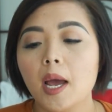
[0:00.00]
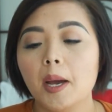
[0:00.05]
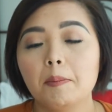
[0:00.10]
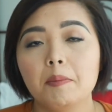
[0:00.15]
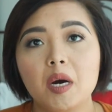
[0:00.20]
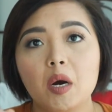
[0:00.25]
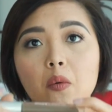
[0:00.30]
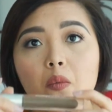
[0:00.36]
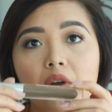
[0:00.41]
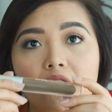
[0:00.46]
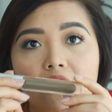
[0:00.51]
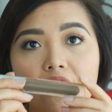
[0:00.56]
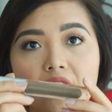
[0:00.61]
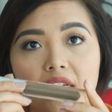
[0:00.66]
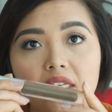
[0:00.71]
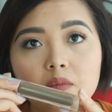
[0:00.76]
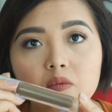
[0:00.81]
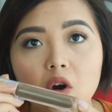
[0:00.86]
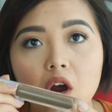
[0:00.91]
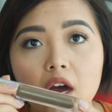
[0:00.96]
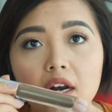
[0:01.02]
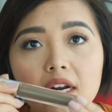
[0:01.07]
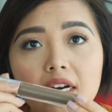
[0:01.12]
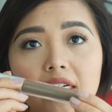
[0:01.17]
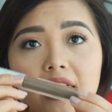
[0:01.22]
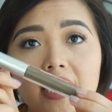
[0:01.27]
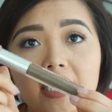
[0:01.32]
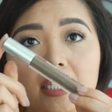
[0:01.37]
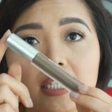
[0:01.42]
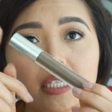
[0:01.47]
But with this product,
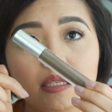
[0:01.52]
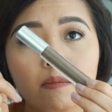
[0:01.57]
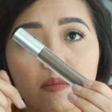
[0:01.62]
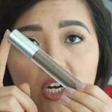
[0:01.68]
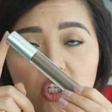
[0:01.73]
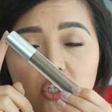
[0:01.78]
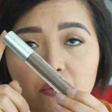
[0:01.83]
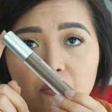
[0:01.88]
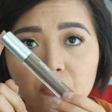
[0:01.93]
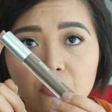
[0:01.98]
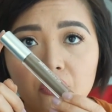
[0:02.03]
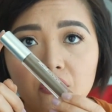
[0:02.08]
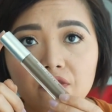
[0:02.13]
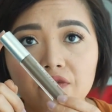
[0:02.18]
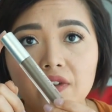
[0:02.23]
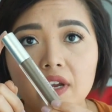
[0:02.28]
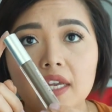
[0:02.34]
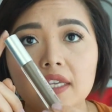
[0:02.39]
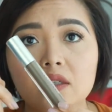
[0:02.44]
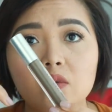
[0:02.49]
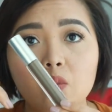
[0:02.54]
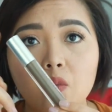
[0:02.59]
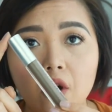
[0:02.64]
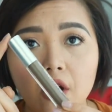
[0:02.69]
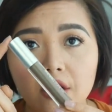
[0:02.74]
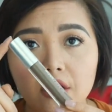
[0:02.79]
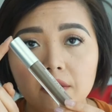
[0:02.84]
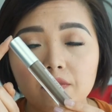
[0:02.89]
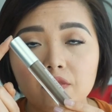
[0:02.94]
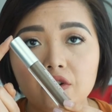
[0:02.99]
it's smudge proof, it's
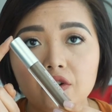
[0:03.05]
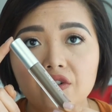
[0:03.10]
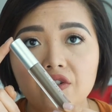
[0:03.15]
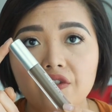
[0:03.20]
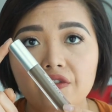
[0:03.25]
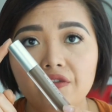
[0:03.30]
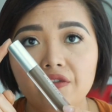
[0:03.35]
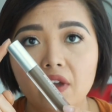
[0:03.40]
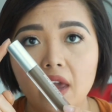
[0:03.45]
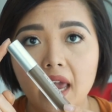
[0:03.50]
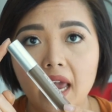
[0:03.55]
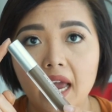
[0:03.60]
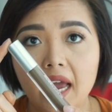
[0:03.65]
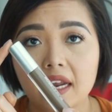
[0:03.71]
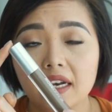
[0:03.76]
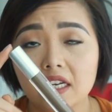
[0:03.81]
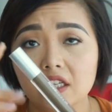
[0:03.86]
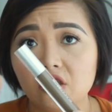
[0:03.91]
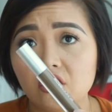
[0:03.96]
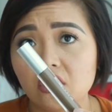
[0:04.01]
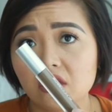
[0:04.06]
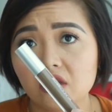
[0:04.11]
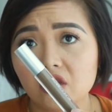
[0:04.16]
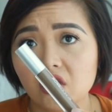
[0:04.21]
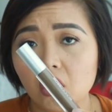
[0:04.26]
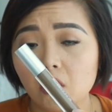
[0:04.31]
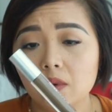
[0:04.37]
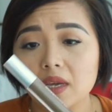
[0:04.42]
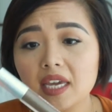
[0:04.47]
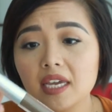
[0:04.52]
waterproof, and it's just
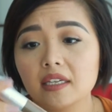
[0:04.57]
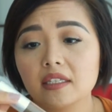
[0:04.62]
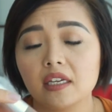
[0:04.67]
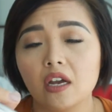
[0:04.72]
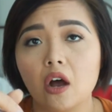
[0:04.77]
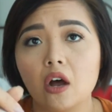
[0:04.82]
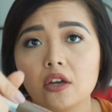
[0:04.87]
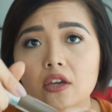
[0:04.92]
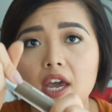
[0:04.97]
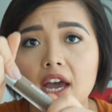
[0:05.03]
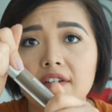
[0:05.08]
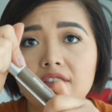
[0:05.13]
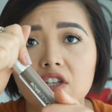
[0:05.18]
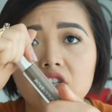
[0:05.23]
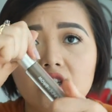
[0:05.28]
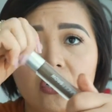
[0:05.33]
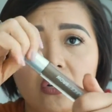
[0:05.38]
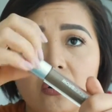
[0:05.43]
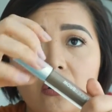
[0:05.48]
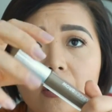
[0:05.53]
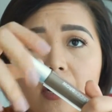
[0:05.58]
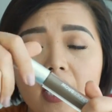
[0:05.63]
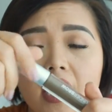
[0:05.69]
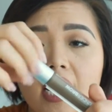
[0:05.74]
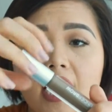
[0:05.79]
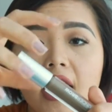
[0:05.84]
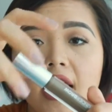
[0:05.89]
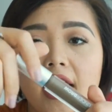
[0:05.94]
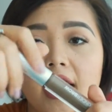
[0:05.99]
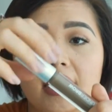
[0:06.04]
so easy. All you have to do
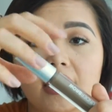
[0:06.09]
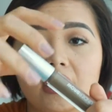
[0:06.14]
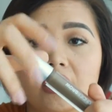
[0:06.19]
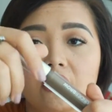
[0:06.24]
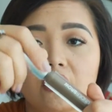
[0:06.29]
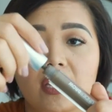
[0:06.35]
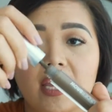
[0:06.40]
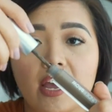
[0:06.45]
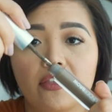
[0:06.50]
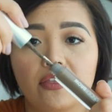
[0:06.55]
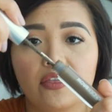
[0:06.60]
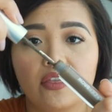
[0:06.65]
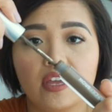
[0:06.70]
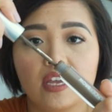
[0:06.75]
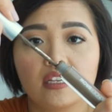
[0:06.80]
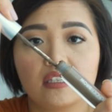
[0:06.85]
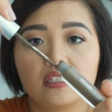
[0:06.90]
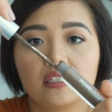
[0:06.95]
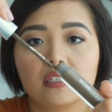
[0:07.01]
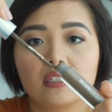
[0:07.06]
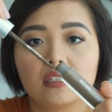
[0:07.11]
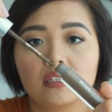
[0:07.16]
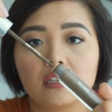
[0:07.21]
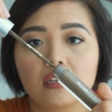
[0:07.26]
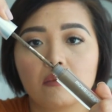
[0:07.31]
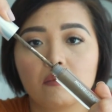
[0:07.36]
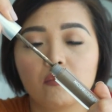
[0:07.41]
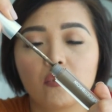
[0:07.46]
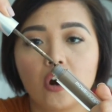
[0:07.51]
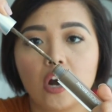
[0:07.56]
is to get this
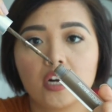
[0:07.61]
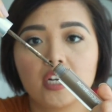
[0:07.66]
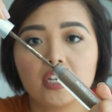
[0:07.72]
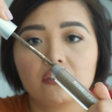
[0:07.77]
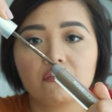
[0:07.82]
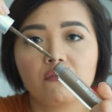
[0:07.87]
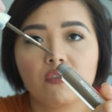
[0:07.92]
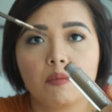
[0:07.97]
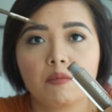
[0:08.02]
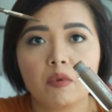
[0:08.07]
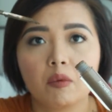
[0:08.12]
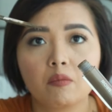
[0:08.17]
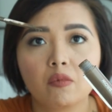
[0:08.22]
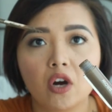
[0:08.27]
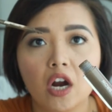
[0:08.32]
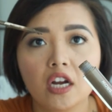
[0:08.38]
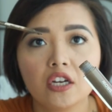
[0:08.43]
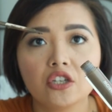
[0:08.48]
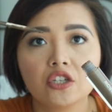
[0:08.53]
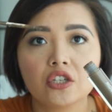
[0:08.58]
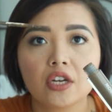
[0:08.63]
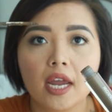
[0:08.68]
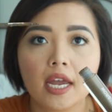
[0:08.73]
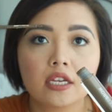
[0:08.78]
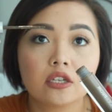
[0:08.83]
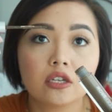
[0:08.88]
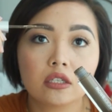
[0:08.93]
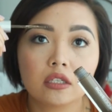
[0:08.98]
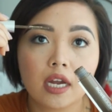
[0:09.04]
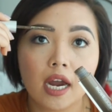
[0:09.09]
product from the brush and
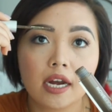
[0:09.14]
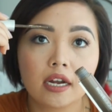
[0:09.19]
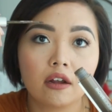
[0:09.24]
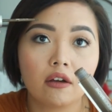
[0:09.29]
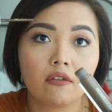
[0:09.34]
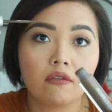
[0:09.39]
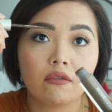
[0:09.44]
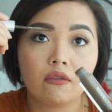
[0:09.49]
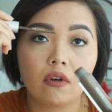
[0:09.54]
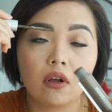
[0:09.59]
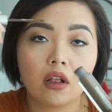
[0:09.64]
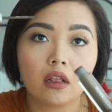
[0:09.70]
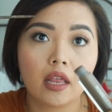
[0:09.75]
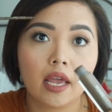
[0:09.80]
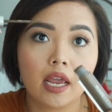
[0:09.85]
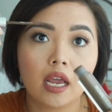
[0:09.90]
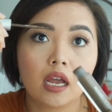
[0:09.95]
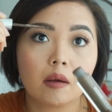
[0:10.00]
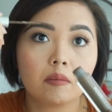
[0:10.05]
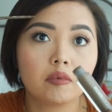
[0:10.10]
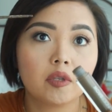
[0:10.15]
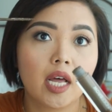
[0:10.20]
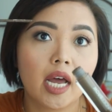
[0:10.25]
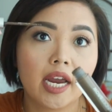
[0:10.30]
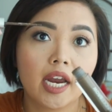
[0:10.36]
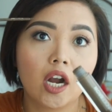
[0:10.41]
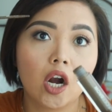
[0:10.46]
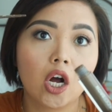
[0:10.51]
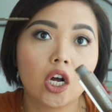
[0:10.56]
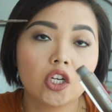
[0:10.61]
just kind of like apply
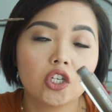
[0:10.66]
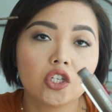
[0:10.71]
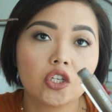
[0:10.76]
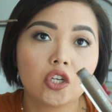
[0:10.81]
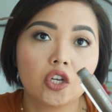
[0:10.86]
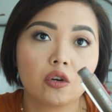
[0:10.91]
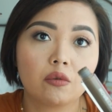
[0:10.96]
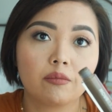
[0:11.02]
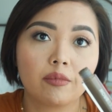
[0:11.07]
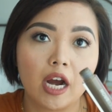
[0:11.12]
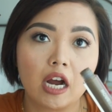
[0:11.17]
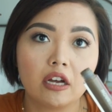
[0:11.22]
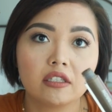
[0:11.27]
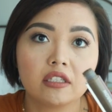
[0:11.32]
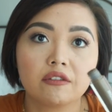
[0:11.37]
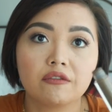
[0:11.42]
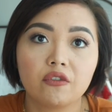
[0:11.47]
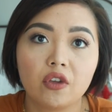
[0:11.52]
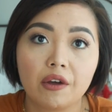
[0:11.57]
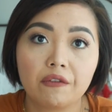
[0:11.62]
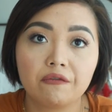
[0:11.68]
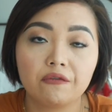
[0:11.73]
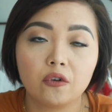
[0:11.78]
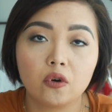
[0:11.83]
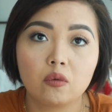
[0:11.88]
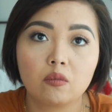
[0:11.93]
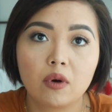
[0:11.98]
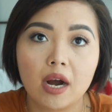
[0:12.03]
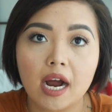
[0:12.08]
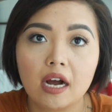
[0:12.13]
it onto your brows. So if you have
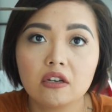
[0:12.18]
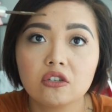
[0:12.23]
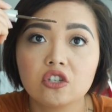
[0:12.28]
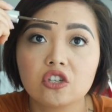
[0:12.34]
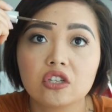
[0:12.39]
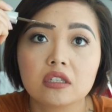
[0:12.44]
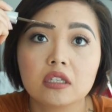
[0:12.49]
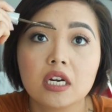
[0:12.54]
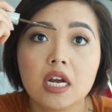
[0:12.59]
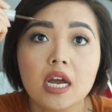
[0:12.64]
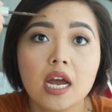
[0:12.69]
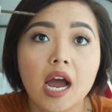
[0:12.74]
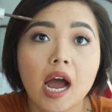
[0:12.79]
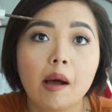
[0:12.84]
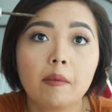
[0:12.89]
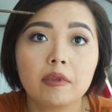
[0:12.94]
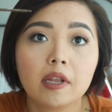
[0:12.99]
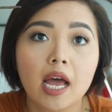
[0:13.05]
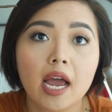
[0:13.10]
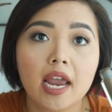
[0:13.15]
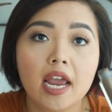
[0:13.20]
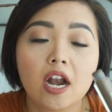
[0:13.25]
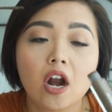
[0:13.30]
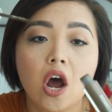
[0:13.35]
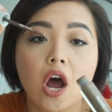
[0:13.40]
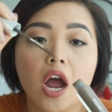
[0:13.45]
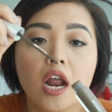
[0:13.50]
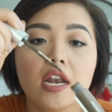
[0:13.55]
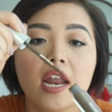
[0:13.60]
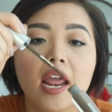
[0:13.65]
full brows, just apply it
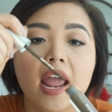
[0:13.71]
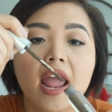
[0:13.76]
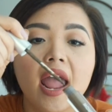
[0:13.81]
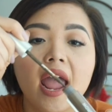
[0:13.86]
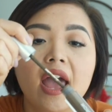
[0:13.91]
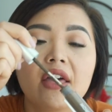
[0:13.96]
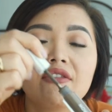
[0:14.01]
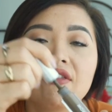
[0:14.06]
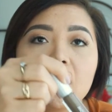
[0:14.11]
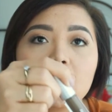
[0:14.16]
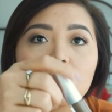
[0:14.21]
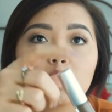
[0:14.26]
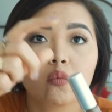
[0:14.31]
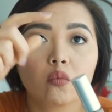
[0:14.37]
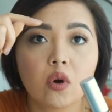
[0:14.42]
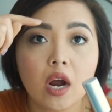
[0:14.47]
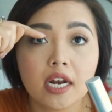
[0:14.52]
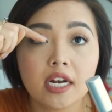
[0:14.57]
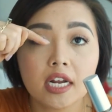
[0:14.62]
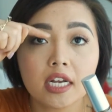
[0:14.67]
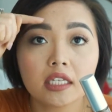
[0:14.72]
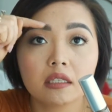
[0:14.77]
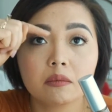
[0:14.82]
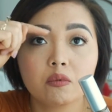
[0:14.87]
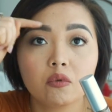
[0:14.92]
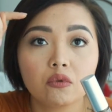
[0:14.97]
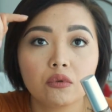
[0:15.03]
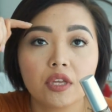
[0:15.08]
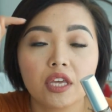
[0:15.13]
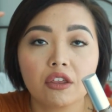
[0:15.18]
on and then run a
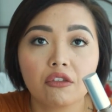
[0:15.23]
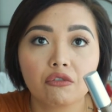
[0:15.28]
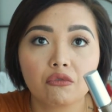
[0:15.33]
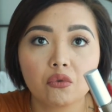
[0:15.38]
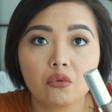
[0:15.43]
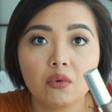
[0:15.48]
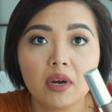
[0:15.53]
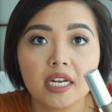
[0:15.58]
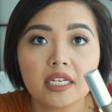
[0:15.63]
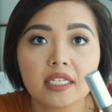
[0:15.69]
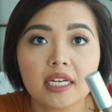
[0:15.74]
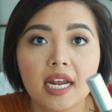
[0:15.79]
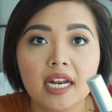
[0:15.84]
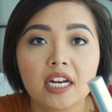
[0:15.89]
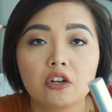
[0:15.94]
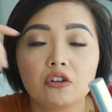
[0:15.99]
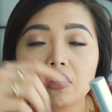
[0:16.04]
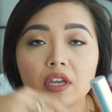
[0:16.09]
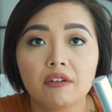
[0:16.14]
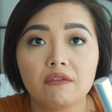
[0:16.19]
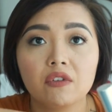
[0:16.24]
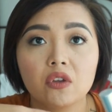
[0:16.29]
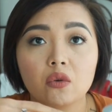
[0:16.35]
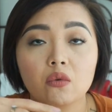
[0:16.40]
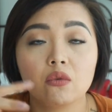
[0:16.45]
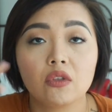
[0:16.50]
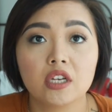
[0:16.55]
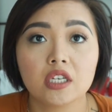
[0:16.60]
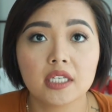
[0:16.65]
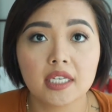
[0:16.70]
spoolie through it, and it'll give
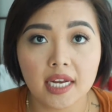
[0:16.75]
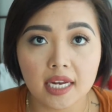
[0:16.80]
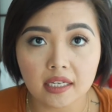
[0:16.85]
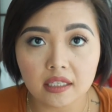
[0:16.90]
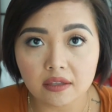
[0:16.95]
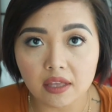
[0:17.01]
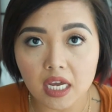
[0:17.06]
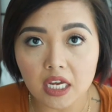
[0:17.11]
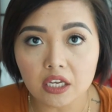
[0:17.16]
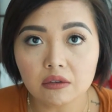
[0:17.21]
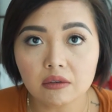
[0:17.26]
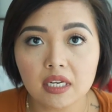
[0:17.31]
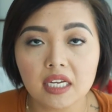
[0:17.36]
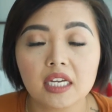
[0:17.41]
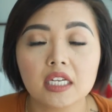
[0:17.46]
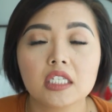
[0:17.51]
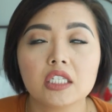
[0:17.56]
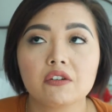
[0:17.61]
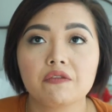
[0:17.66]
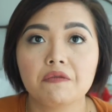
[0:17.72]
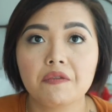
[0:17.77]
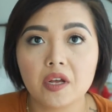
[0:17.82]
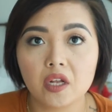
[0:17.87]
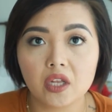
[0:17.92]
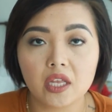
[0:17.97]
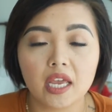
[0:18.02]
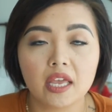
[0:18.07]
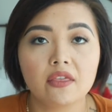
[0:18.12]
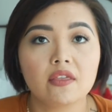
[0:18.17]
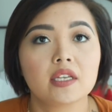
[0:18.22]
you the tint that you need to fill
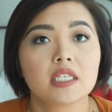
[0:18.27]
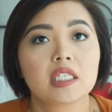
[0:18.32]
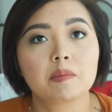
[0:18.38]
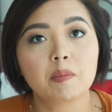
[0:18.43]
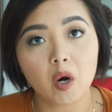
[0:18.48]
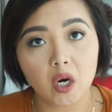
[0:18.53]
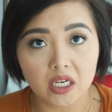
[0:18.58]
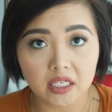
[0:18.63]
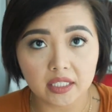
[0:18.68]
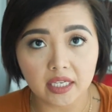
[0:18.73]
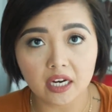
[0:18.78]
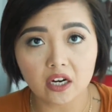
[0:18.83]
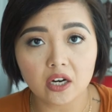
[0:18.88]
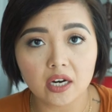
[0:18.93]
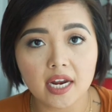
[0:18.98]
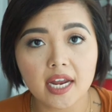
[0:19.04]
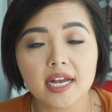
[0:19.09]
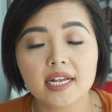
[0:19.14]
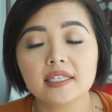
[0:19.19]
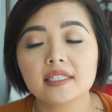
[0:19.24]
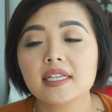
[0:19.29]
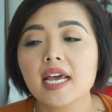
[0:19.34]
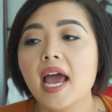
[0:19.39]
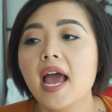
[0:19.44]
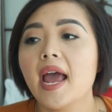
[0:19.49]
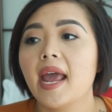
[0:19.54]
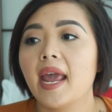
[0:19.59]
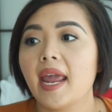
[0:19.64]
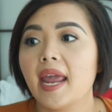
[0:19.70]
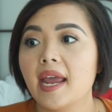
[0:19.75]
in the sparse areas,
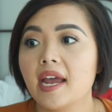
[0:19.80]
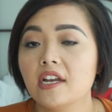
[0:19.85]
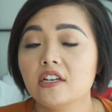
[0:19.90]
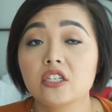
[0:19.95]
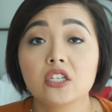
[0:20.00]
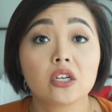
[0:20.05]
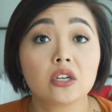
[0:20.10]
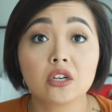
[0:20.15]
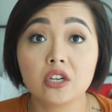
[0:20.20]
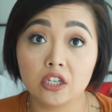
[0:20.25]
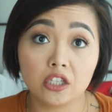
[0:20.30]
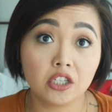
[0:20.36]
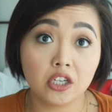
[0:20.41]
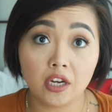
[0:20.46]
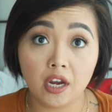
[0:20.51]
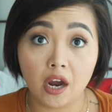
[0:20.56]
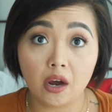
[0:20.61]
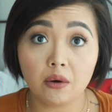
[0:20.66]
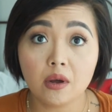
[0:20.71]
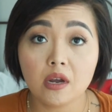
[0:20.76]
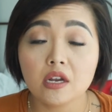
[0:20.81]
and you're good to go.